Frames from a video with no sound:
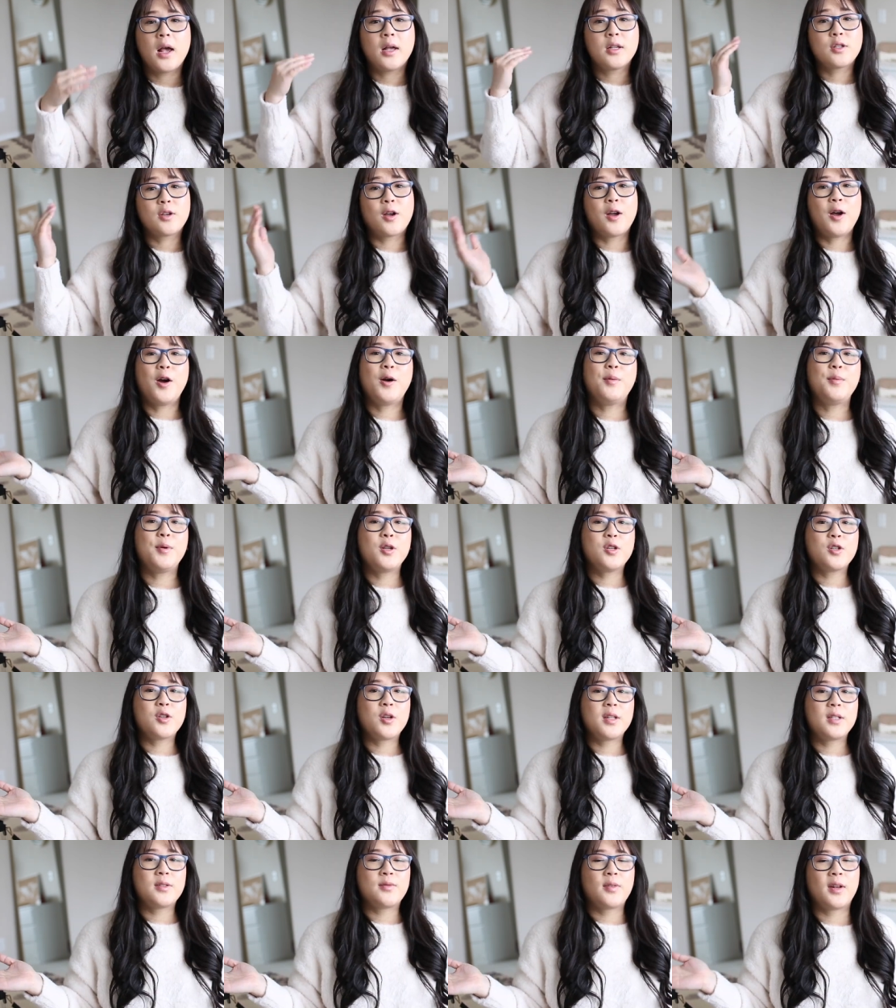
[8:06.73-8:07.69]
So I hope you
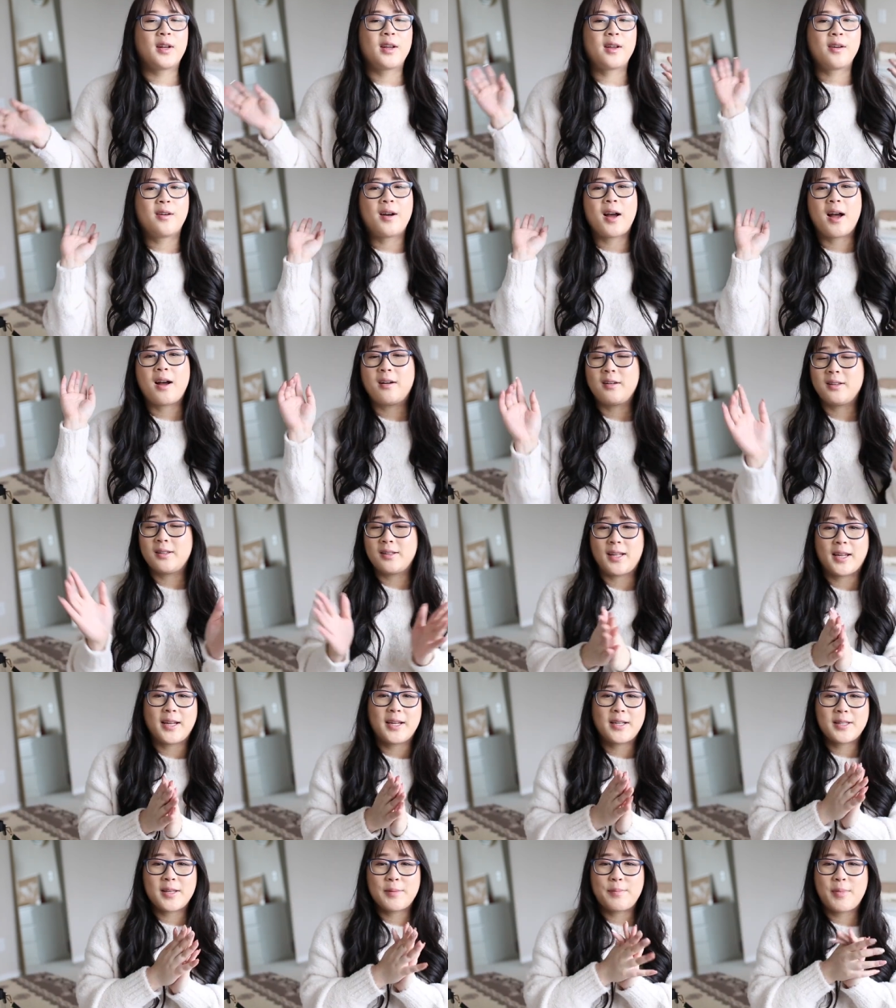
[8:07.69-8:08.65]
enjoyed this video. I'll
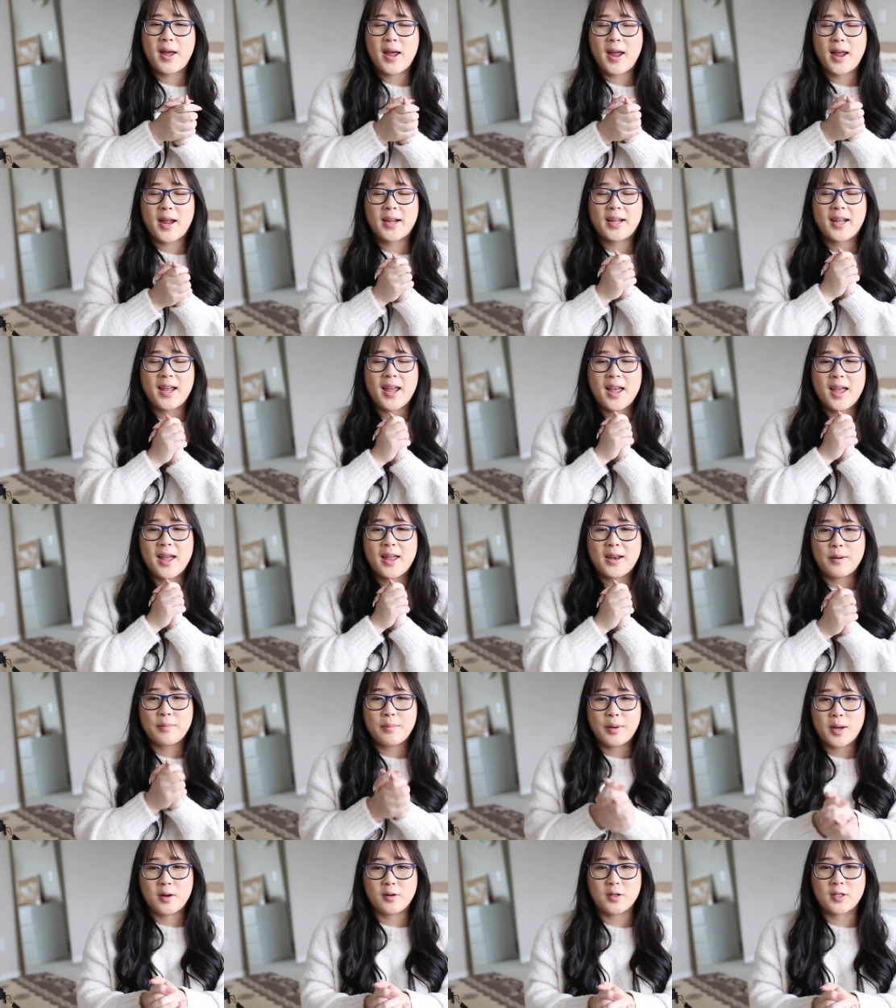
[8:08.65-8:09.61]
link the bag
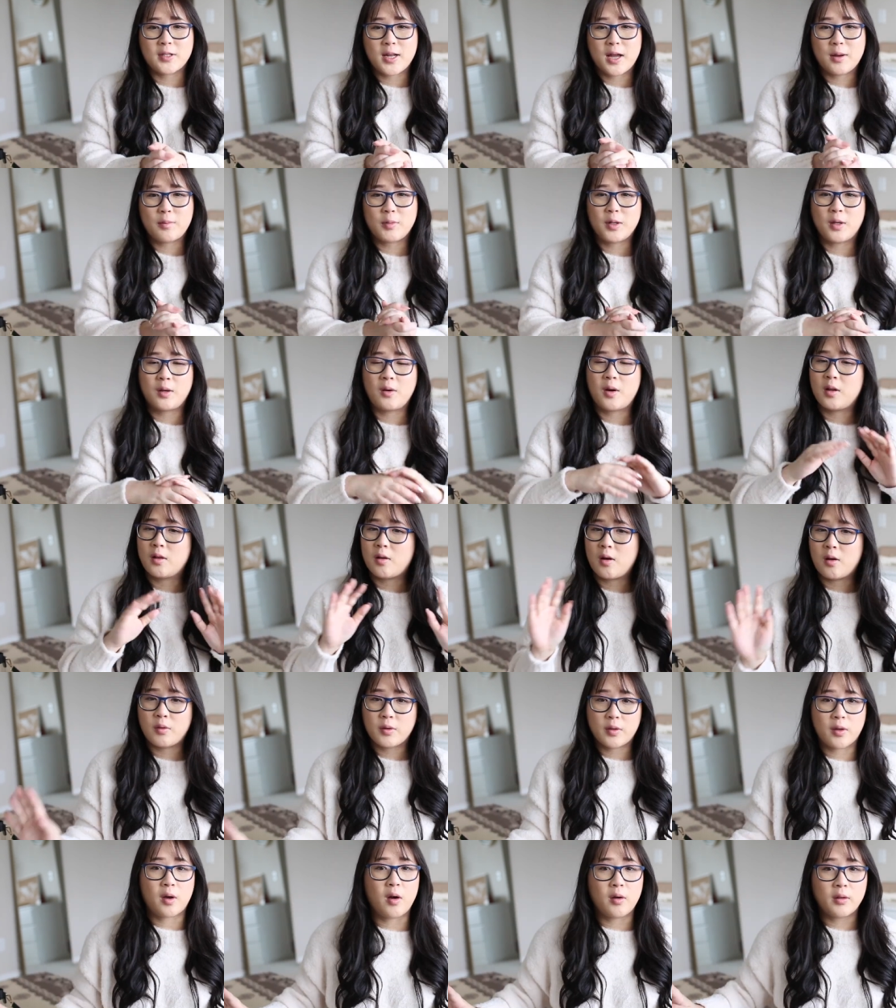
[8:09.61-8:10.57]
and pouch down below along
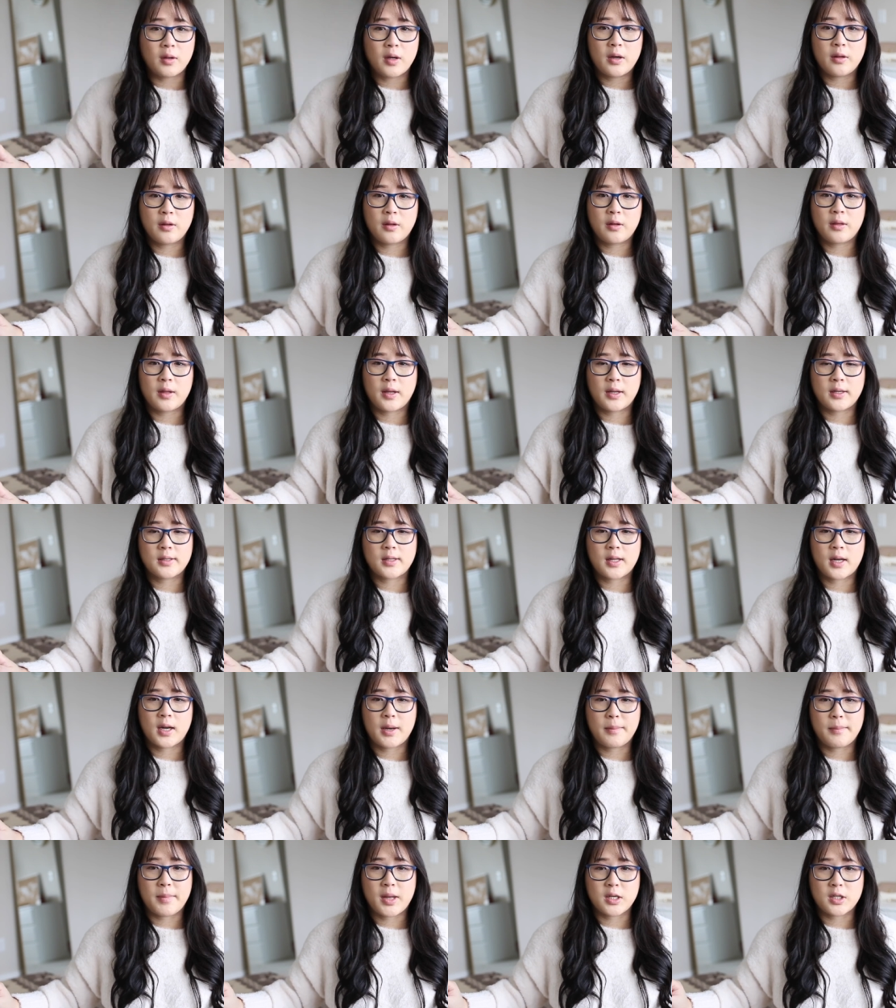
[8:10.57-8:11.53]
with all the other things that
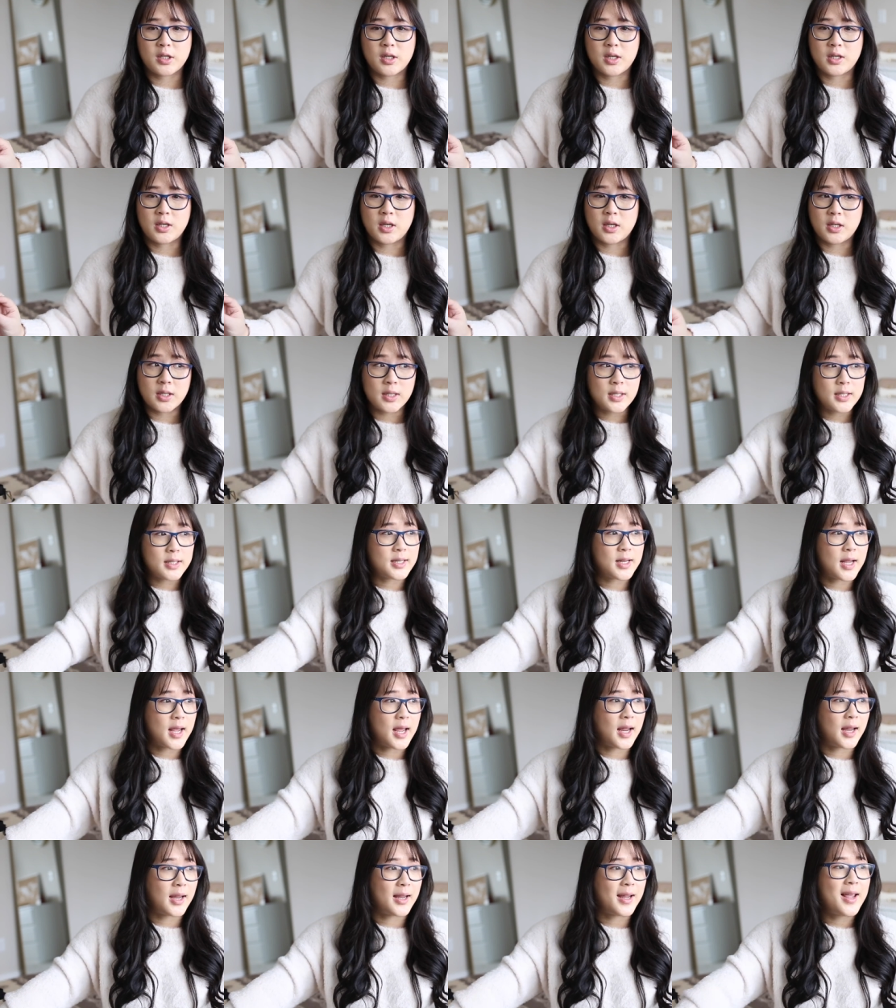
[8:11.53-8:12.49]
I mentioned
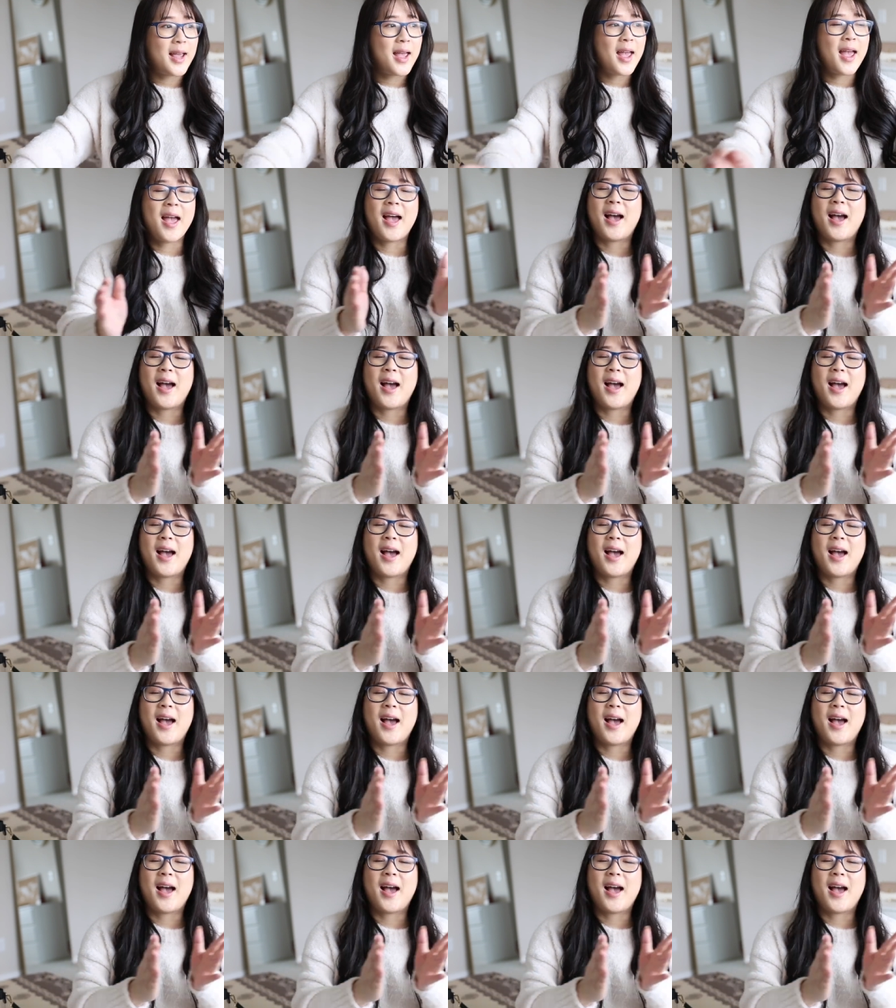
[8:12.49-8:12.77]
today.